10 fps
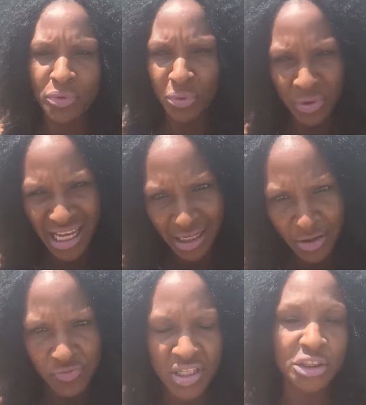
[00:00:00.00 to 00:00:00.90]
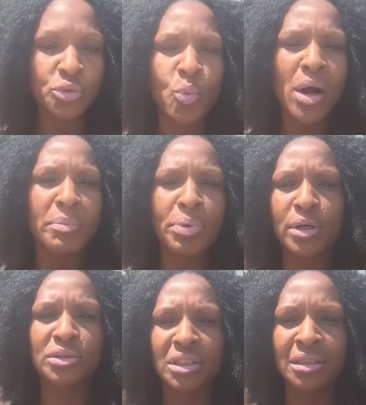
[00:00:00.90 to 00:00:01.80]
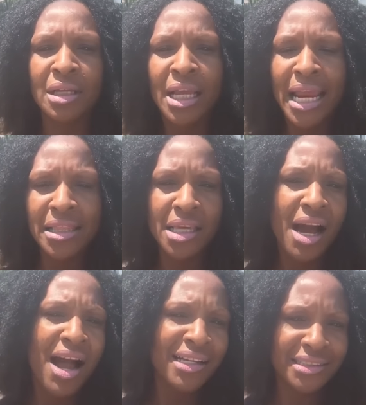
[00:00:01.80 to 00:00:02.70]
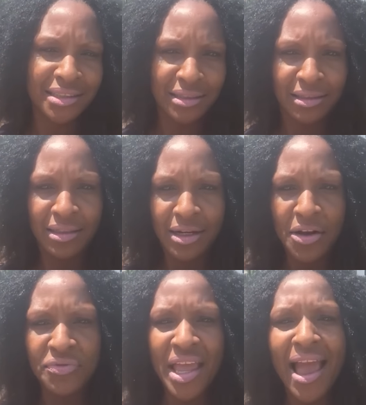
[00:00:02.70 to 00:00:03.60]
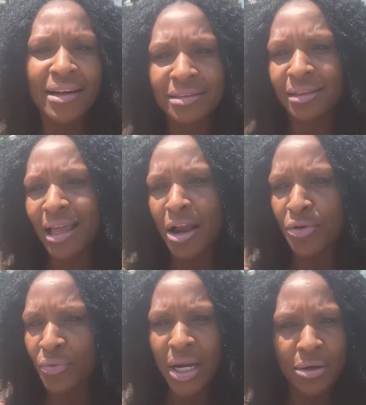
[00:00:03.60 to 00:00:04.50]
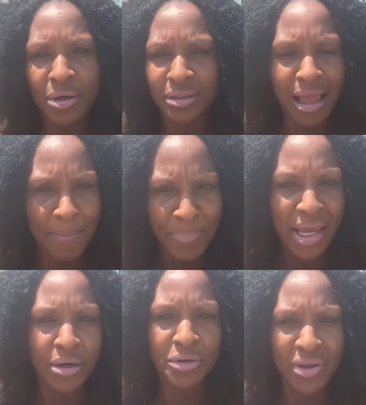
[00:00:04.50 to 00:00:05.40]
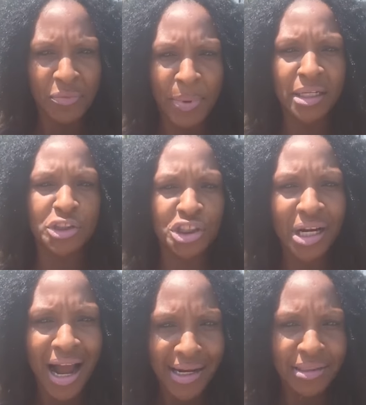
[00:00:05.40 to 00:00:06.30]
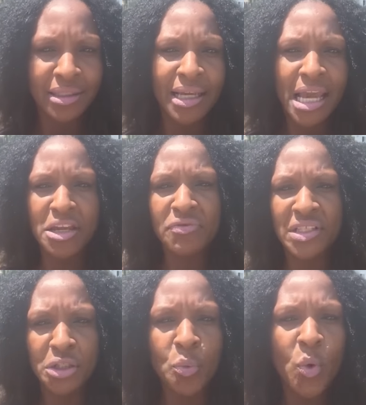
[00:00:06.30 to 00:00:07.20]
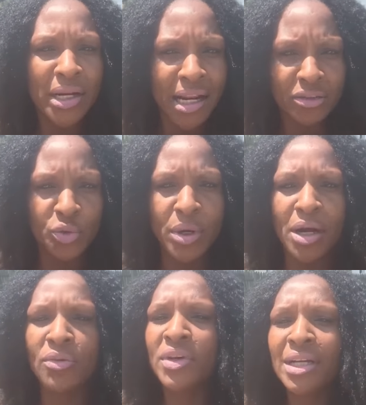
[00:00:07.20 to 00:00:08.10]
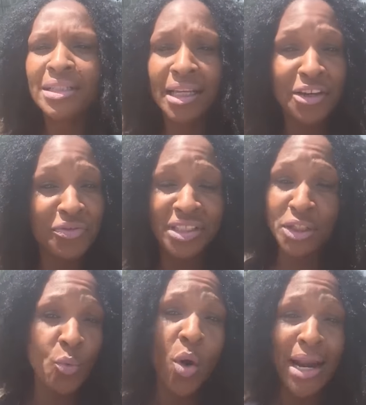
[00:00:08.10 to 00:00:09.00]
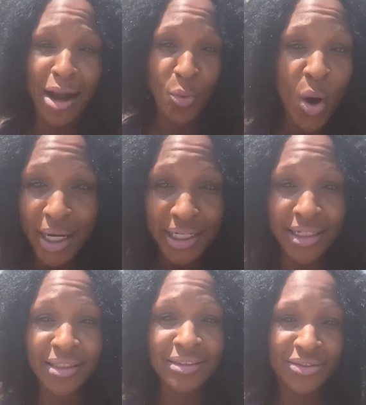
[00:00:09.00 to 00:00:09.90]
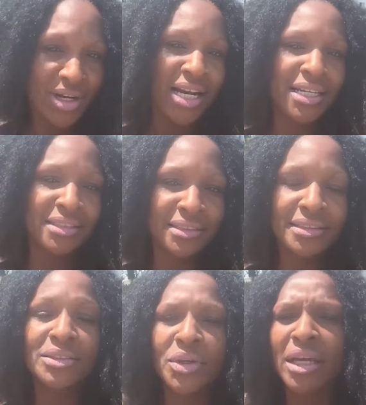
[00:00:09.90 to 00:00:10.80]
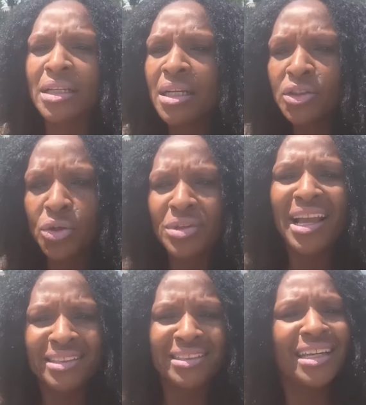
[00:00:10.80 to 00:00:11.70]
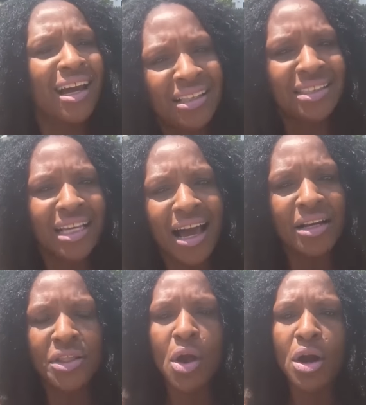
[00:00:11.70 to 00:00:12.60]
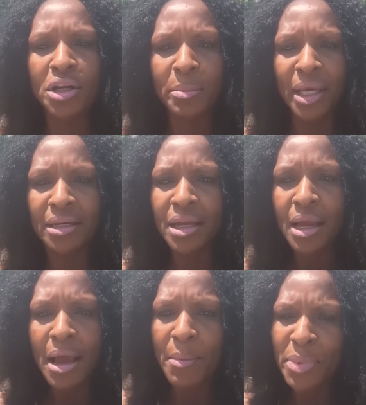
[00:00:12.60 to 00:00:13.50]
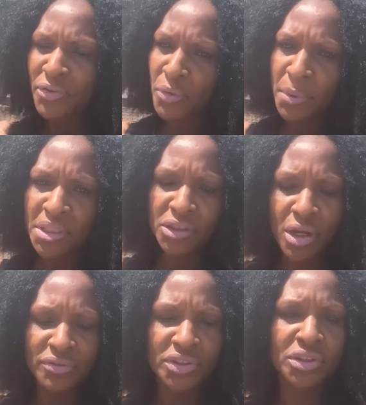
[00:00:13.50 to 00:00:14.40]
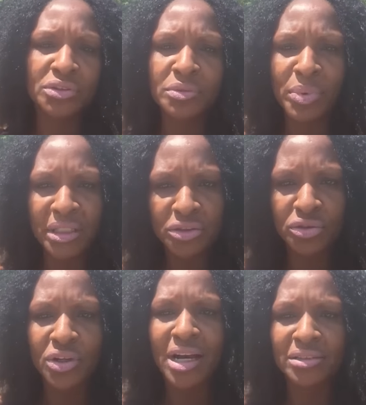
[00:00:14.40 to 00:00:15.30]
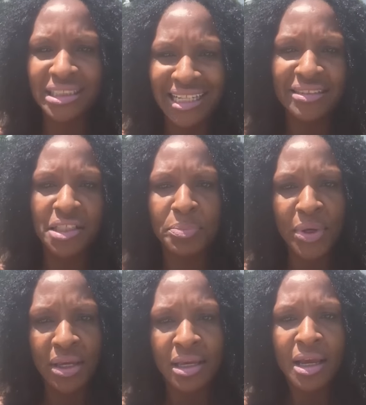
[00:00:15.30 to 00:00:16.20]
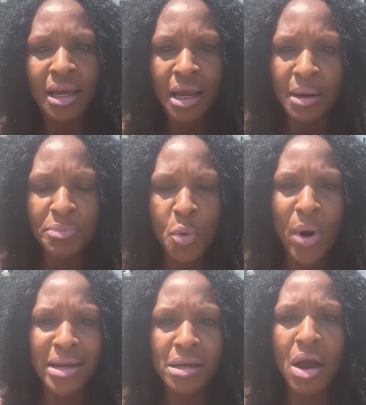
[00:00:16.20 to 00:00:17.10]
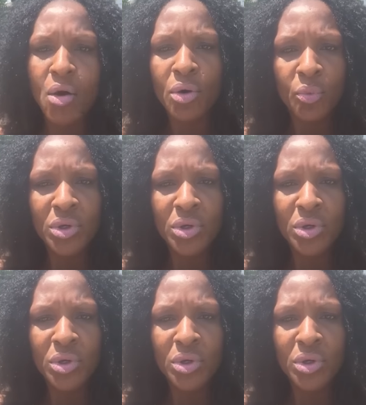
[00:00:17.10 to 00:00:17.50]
You only got to convince one person. And the odds of that is a lot greater, a lot better. You have a better shot at convincing 1 out of 12 than convincing 1 out of 1, right? Okay, so that's the other side of the argument. But for police officers, bench trials tend to be the way to go.